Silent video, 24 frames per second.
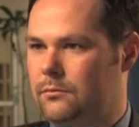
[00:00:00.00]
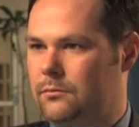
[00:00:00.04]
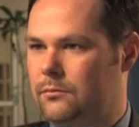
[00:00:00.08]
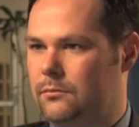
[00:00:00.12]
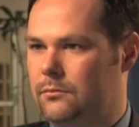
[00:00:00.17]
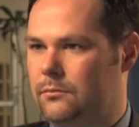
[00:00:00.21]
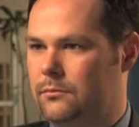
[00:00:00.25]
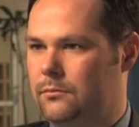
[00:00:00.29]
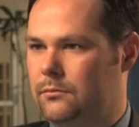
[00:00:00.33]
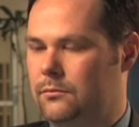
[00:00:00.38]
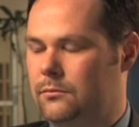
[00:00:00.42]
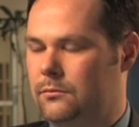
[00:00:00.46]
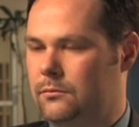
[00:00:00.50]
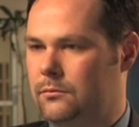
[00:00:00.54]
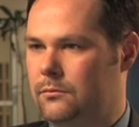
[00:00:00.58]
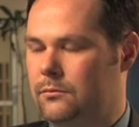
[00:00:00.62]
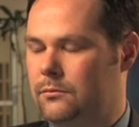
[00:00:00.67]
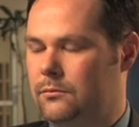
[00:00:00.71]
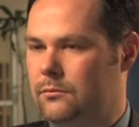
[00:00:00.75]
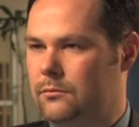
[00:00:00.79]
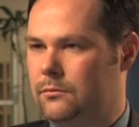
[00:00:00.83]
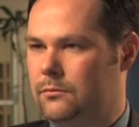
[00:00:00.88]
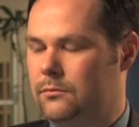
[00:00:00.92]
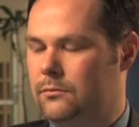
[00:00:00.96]

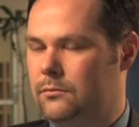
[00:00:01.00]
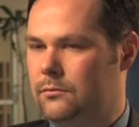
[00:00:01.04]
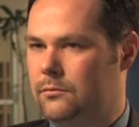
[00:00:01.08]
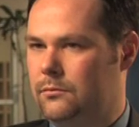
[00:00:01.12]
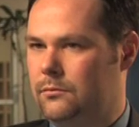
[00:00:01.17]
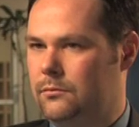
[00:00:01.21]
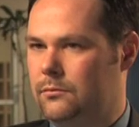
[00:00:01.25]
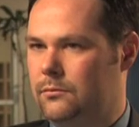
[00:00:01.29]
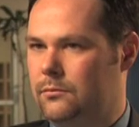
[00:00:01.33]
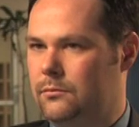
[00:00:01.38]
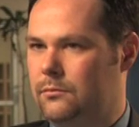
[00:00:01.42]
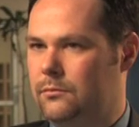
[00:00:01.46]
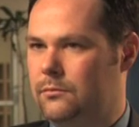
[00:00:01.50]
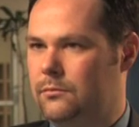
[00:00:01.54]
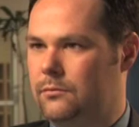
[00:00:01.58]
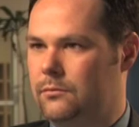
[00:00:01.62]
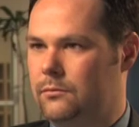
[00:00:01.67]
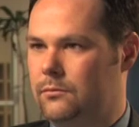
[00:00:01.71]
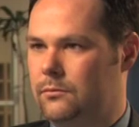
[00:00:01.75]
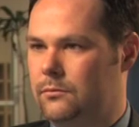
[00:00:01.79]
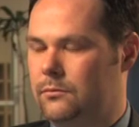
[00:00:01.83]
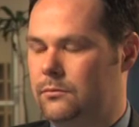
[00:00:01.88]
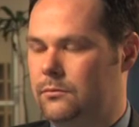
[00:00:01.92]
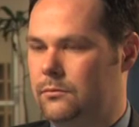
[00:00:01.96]

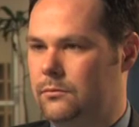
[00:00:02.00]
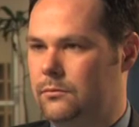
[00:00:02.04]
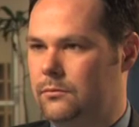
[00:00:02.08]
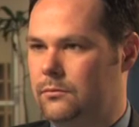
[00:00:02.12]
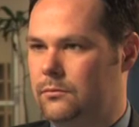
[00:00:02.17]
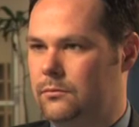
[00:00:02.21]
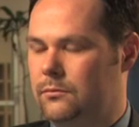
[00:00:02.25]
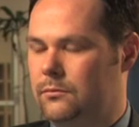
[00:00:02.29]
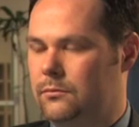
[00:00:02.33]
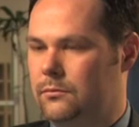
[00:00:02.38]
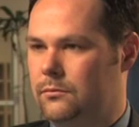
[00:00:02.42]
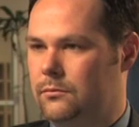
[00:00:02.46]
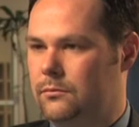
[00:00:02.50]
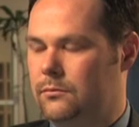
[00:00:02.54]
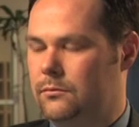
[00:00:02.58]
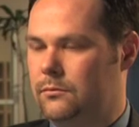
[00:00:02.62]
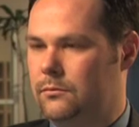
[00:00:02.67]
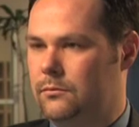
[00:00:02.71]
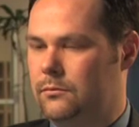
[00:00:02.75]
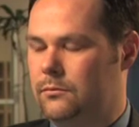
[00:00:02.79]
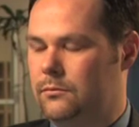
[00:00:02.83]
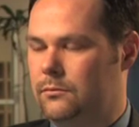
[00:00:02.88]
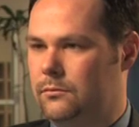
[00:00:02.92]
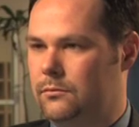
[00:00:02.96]

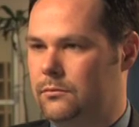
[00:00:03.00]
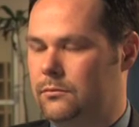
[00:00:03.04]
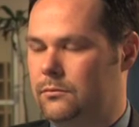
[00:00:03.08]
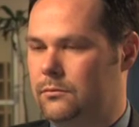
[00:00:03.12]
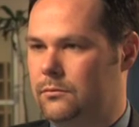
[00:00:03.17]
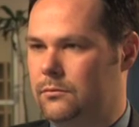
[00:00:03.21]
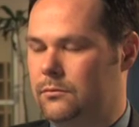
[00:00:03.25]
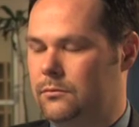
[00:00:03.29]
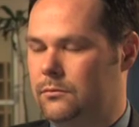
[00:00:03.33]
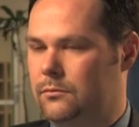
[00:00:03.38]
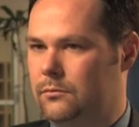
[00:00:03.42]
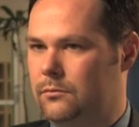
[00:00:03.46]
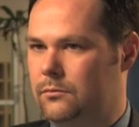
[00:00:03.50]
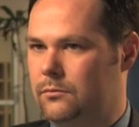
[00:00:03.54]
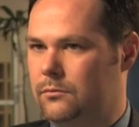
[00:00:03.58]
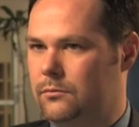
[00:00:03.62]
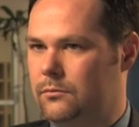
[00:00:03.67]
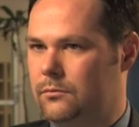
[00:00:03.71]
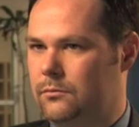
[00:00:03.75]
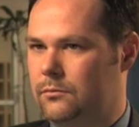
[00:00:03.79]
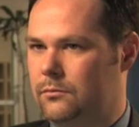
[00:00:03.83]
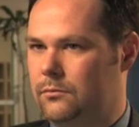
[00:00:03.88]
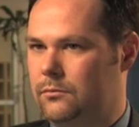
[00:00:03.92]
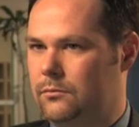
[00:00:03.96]

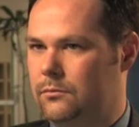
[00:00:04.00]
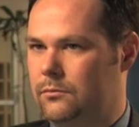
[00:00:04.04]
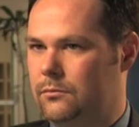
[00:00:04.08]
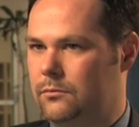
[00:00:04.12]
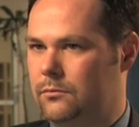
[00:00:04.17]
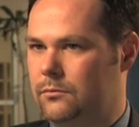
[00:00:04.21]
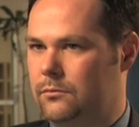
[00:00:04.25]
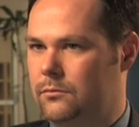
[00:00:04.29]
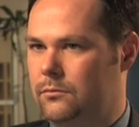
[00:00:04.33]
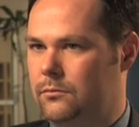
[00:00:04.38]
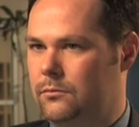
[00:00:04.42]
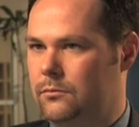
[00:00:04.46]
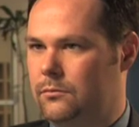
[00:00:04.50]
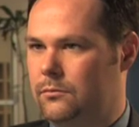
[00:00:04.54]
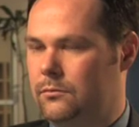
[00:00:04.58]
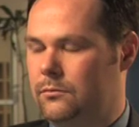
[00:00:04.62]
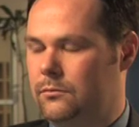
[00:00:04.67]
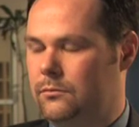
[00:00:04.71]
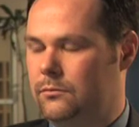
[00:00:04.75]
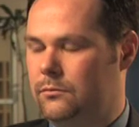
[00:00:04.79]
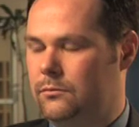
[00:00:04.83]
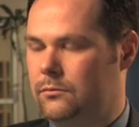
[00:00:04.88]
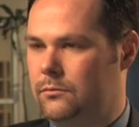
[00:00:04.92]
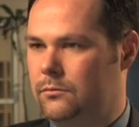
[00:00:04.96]

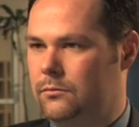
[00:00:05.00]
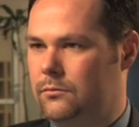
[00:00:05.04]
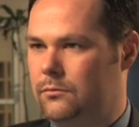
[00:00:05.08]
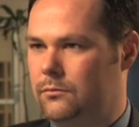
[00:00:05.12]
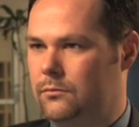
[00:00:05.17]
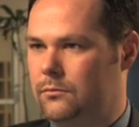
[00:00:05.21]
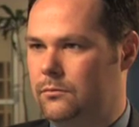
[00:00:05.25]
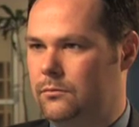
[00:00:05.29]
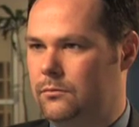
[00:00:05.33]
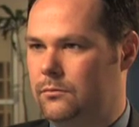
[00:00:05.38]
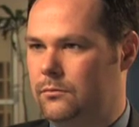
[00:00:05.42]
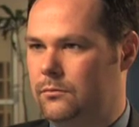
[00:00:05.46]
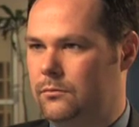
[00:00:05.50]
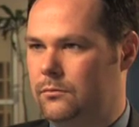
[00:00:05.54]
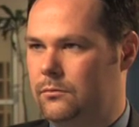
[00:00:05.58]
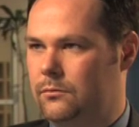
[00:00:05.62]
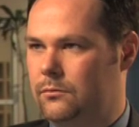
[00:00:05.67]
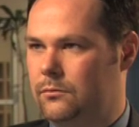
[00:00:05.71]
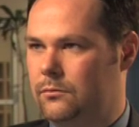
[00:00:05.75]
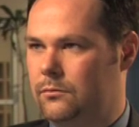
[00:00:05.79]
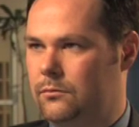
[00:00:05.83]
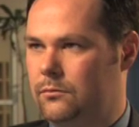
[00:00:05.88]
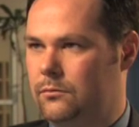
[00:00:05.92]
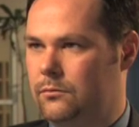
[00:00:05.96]

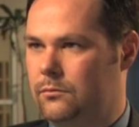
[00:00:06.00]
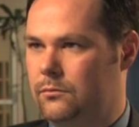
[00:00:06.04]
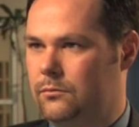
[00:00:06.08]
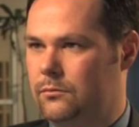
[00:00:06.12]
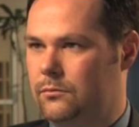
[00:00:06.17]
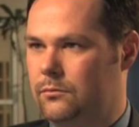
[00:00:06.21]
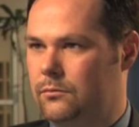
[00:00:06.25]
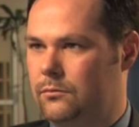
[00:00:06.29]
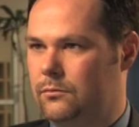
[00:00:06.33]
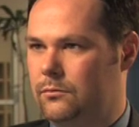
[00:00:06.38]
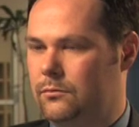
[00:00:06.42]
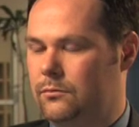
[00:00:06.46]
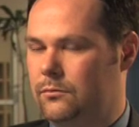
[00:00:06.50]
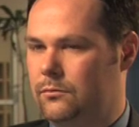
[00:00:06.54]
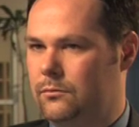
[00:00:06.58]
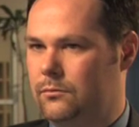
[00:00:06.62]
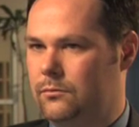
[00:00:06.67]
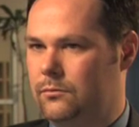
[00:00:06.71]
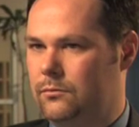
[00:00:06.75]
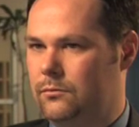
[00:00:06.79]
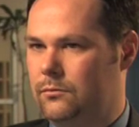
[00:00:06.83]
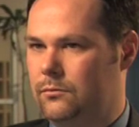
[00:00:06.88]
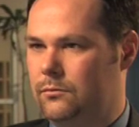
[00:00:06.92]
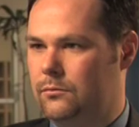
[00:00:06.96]

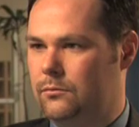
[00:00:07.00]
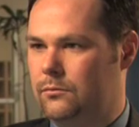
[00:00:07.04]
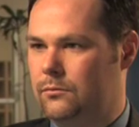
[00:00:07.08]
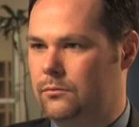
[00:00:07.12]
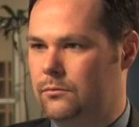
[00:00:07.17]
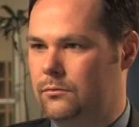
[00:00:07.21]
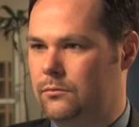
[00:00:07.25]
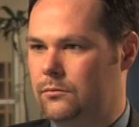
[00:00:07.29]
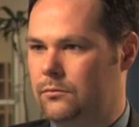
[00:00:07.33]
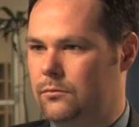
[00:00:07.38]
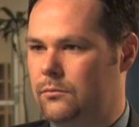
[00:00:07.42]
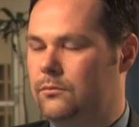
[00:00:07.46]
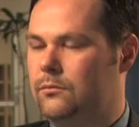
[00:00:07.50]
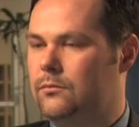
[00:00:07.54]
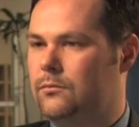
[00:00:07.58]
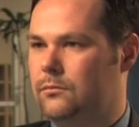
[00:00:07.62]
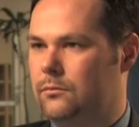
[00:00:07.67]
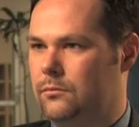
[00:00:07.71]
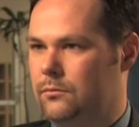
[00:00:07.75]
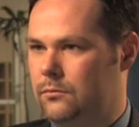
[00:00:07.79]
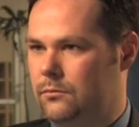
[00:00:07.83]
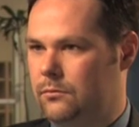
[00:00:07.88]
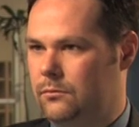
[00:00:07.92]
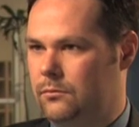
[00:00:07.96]
(not speaking)